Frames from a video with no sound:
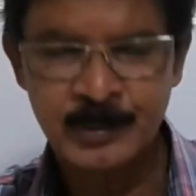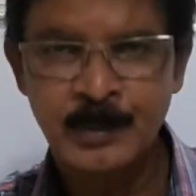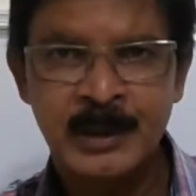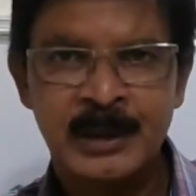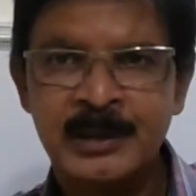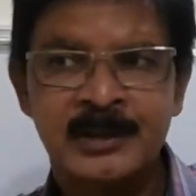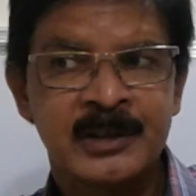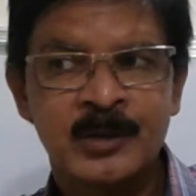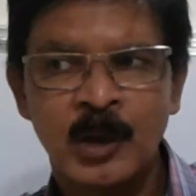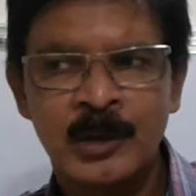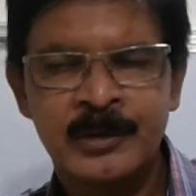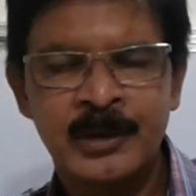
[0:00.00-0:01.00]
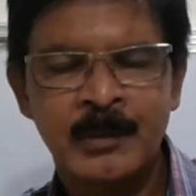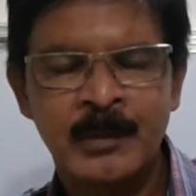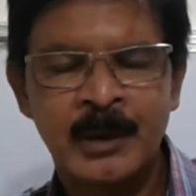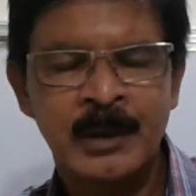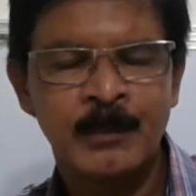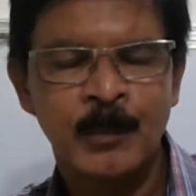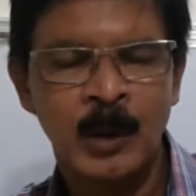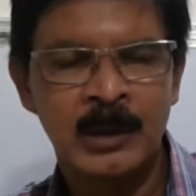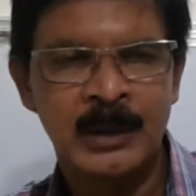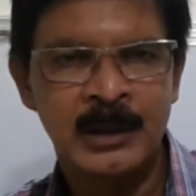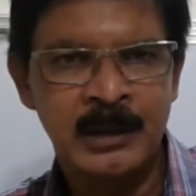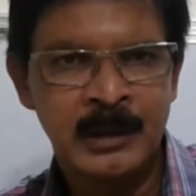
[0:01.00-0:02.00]
But he doesn't call him
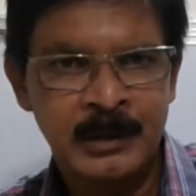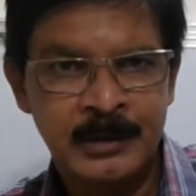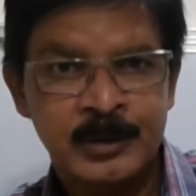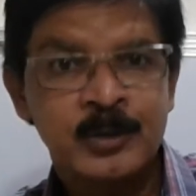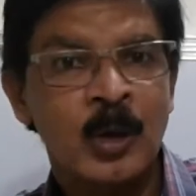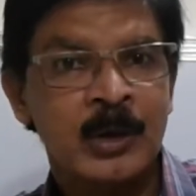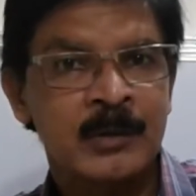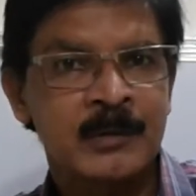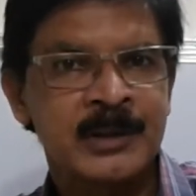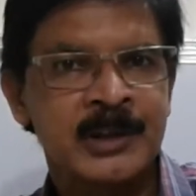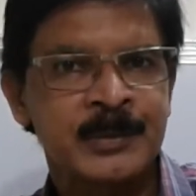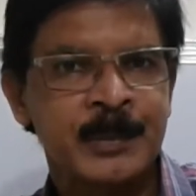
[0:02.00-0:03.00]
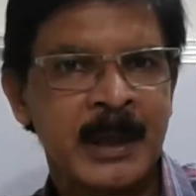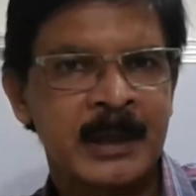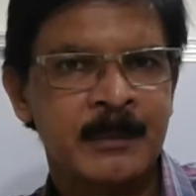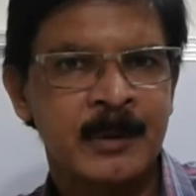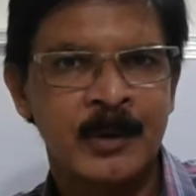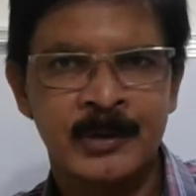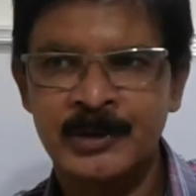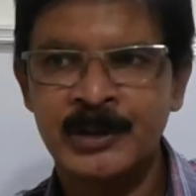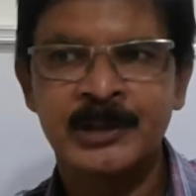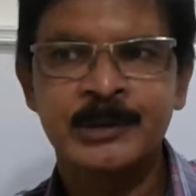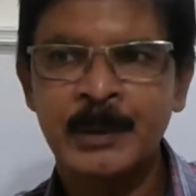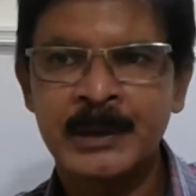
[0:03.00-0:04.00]
Polly. He is talking with respect because he is
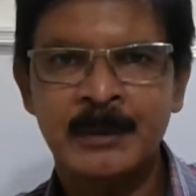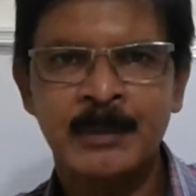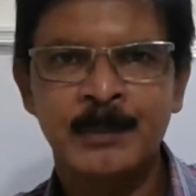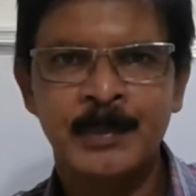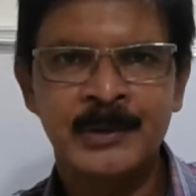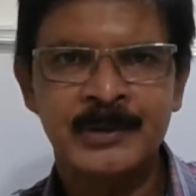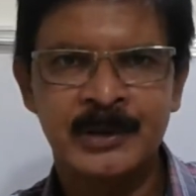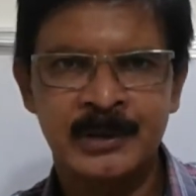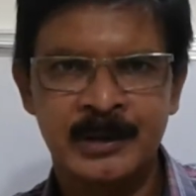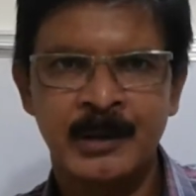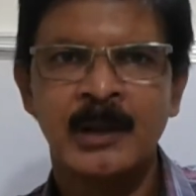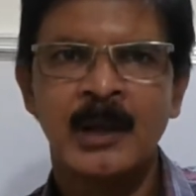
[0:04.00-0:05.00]
a respectable person. He is